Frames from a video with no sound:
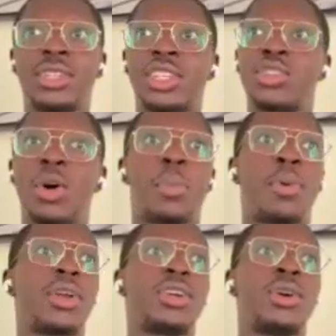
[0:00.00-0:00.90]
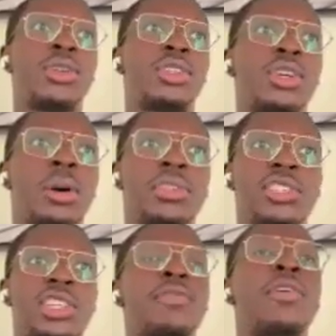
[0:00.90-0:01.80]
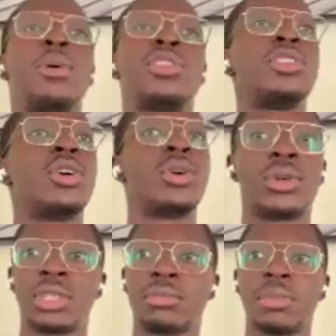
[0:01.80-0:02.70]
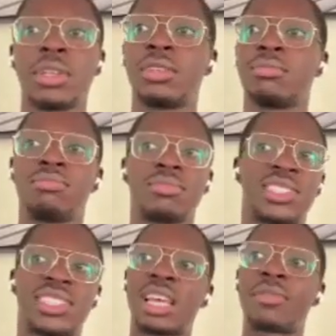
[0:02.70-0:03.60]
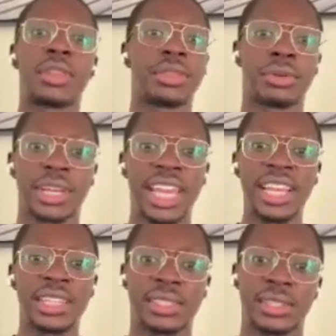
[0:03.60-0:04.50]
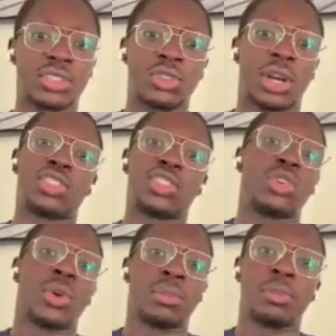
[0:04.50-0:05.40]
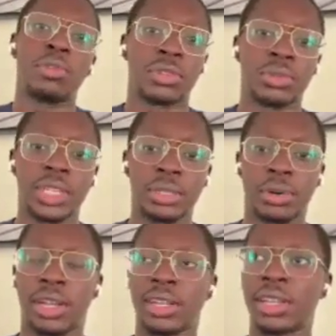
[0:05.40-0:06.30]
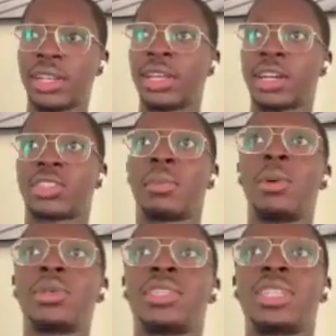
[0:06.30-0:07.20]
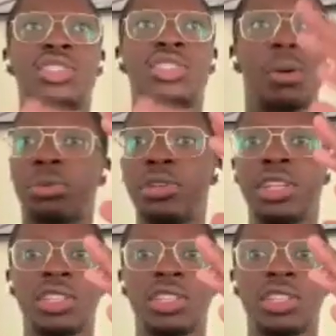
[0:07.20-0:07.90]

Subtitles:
there's no point going to the competition. If I was, maybe seventh or eighth, there's no way I can pull for the win. But because I'm always in that top